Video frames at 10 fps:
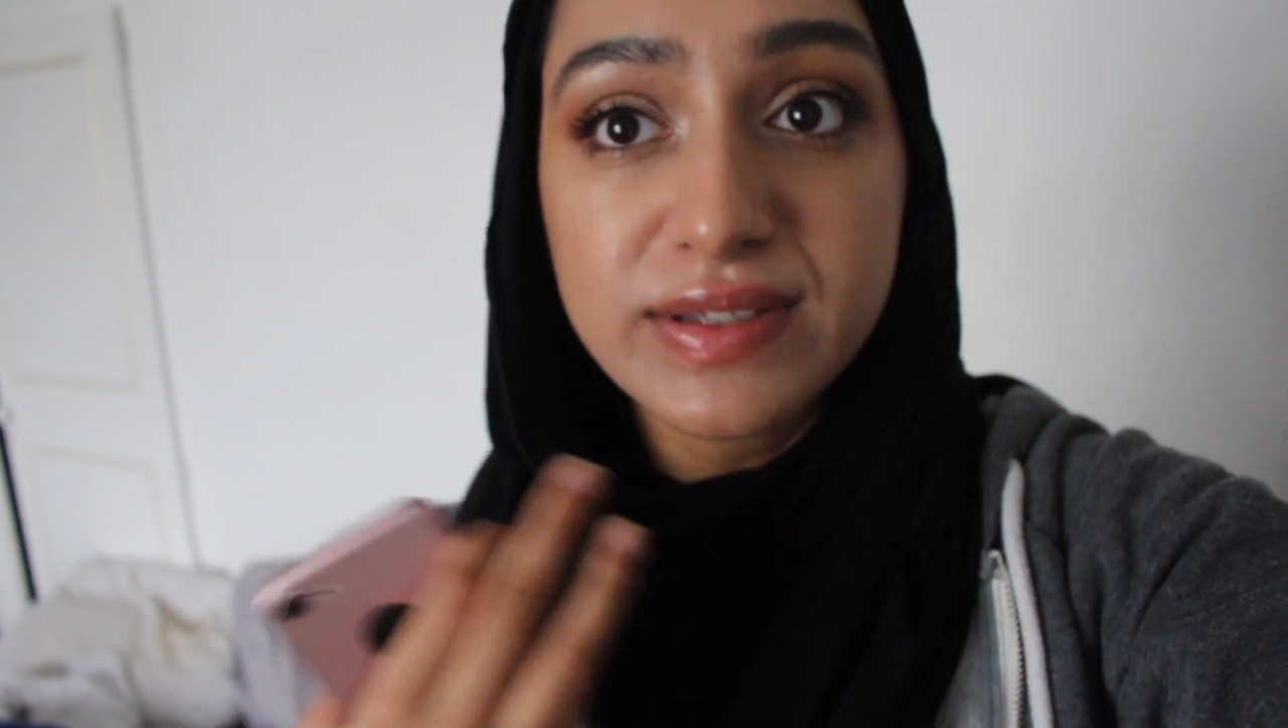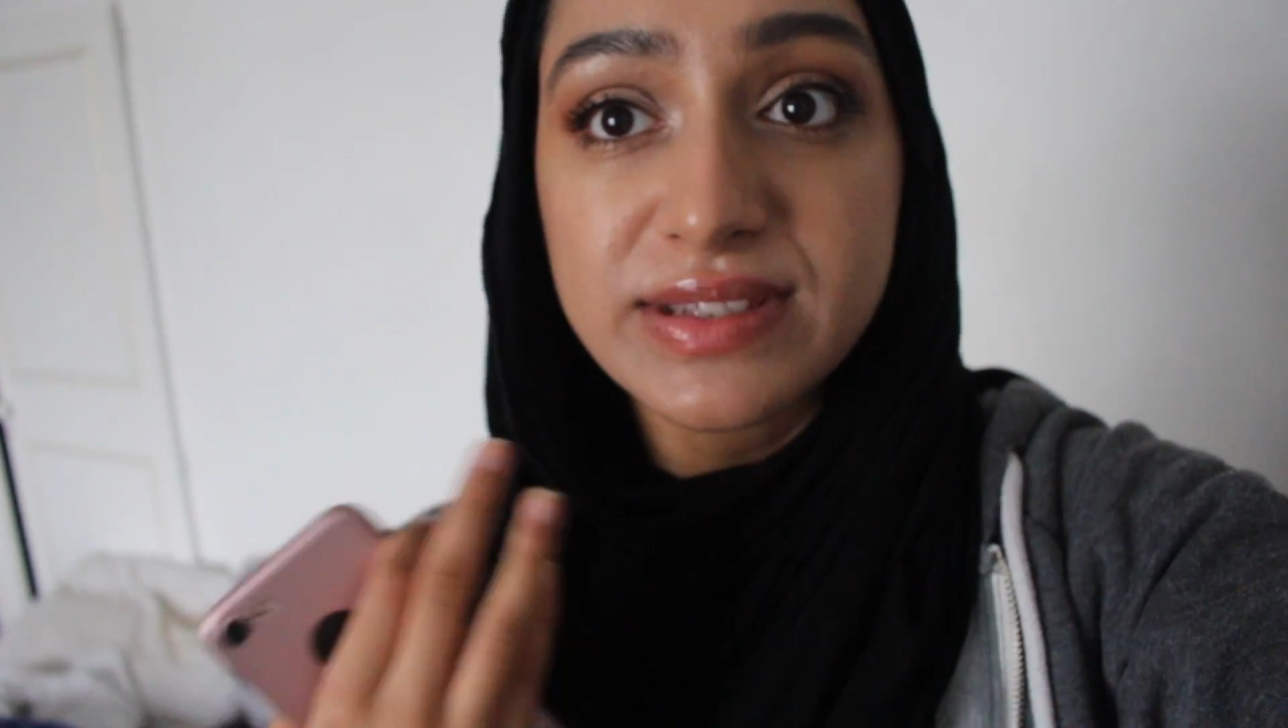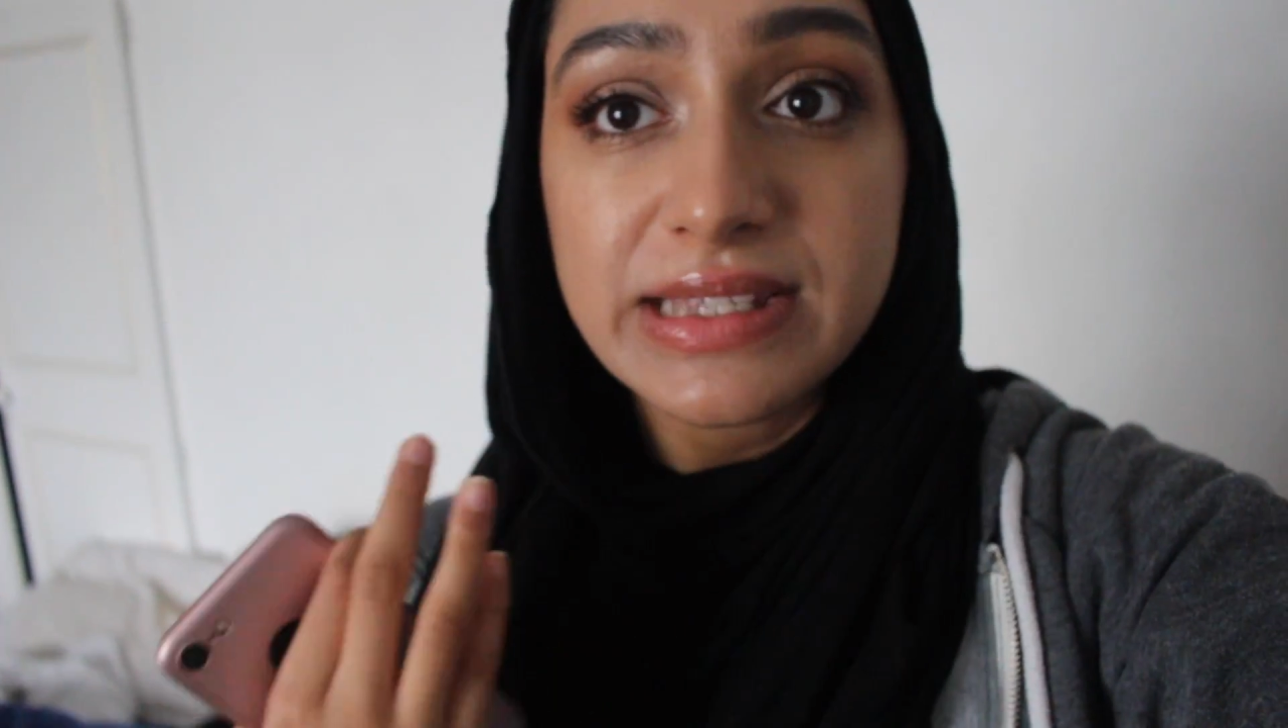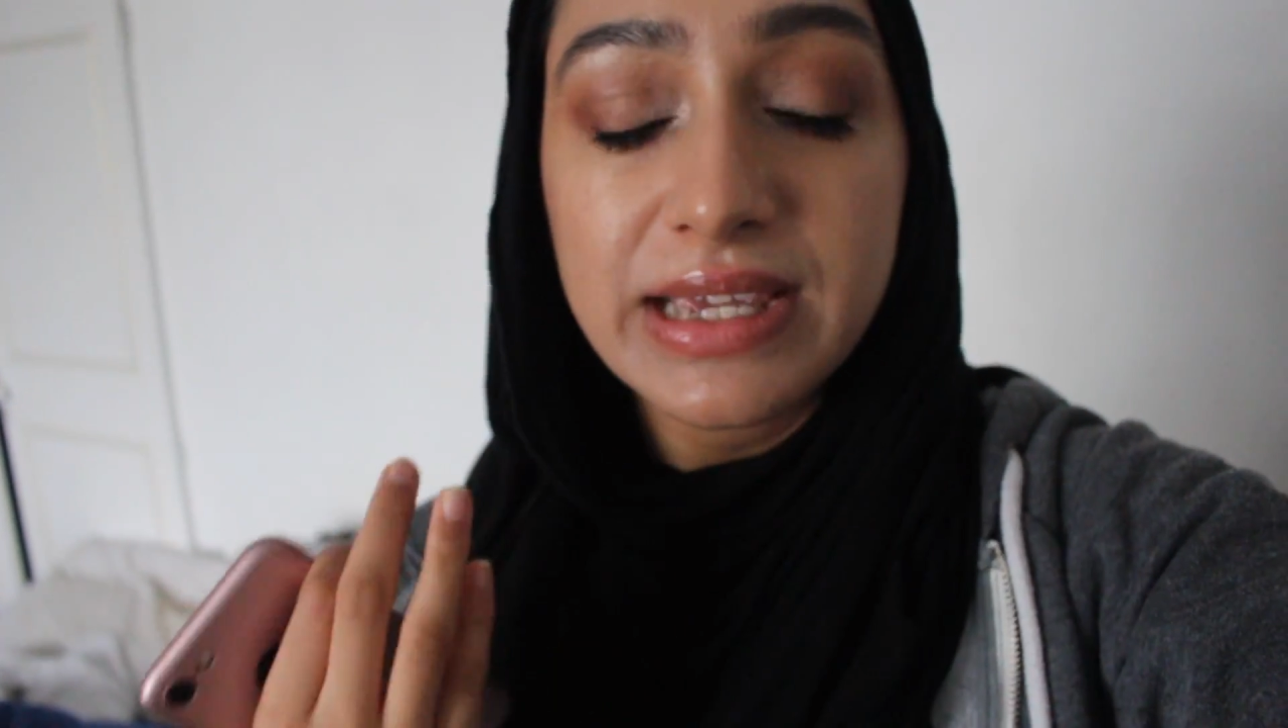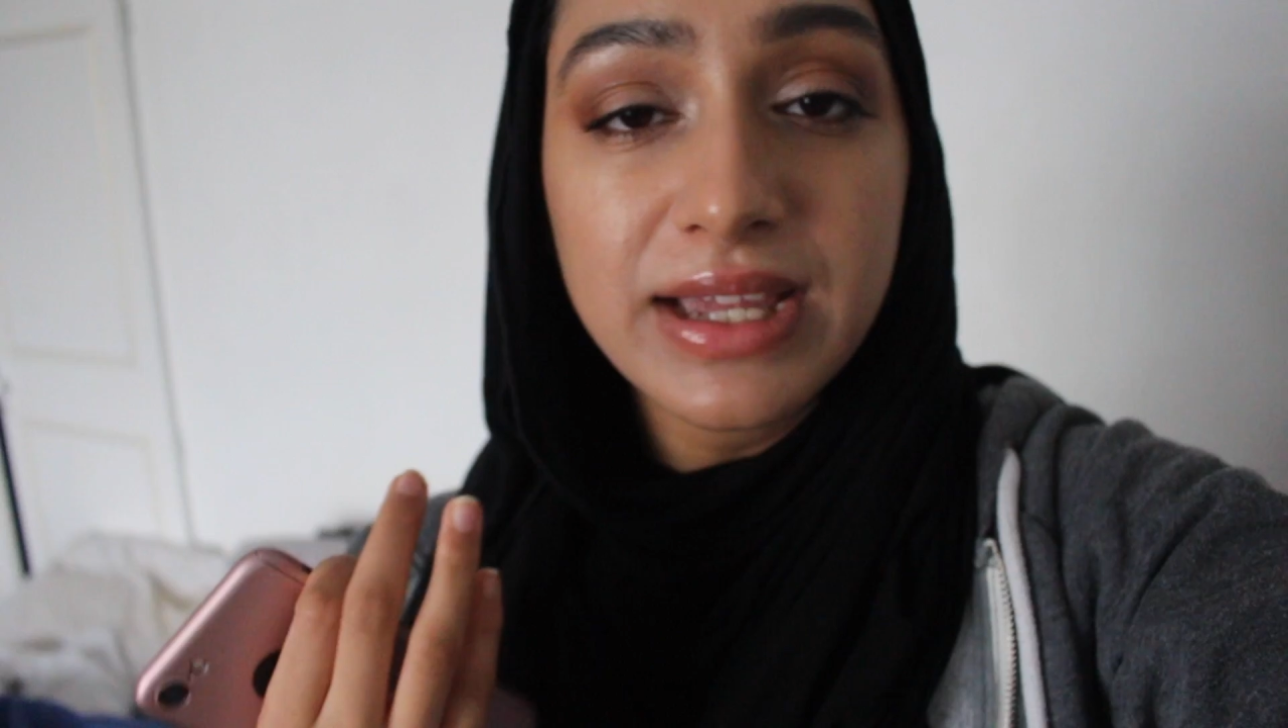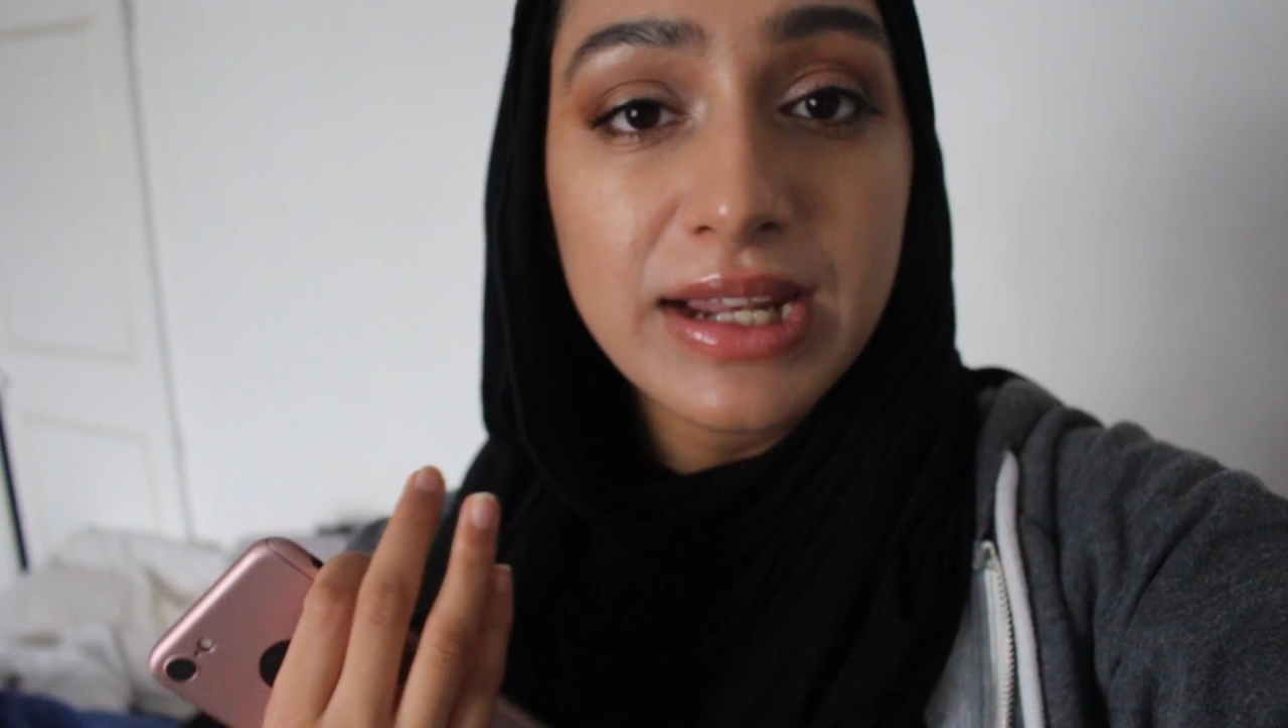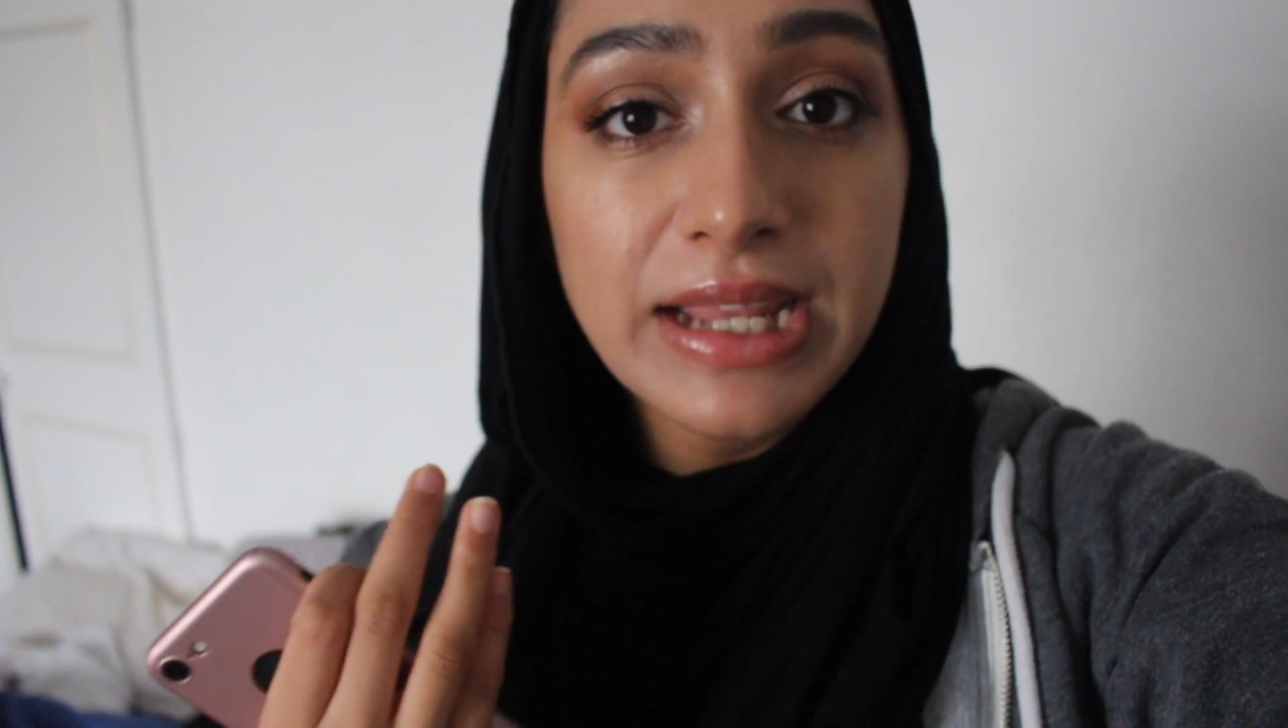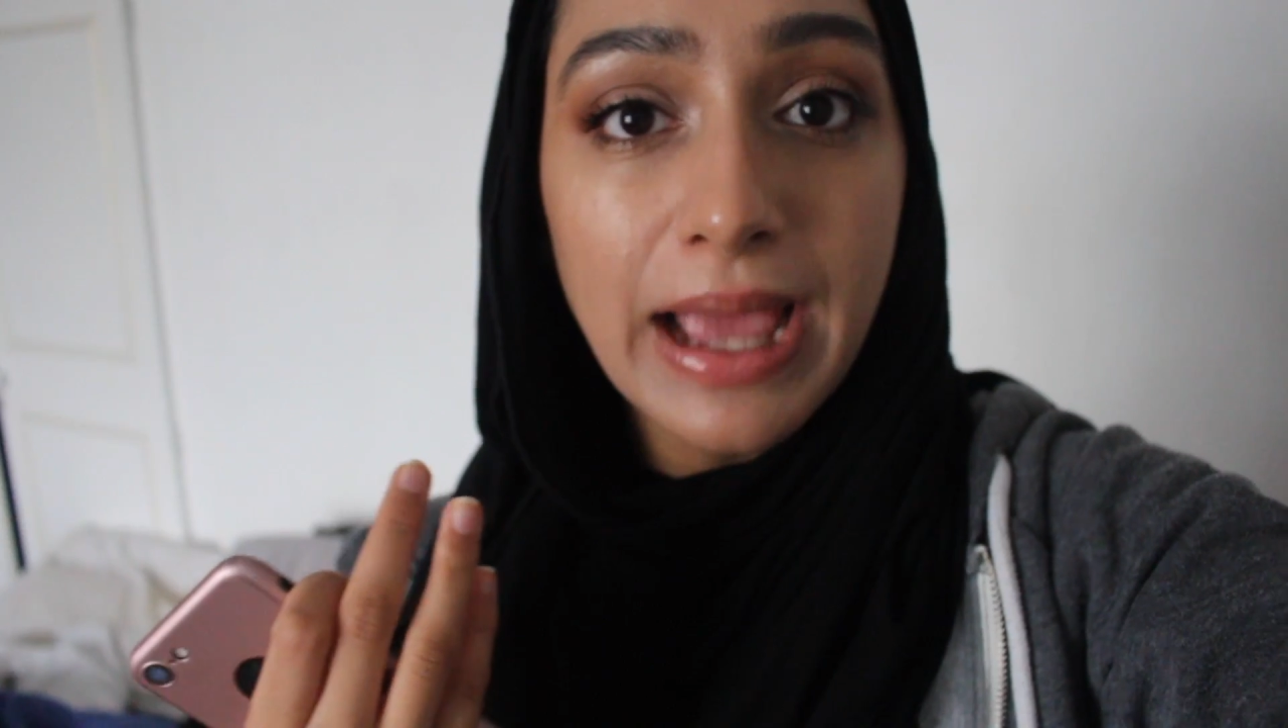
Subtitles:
skin,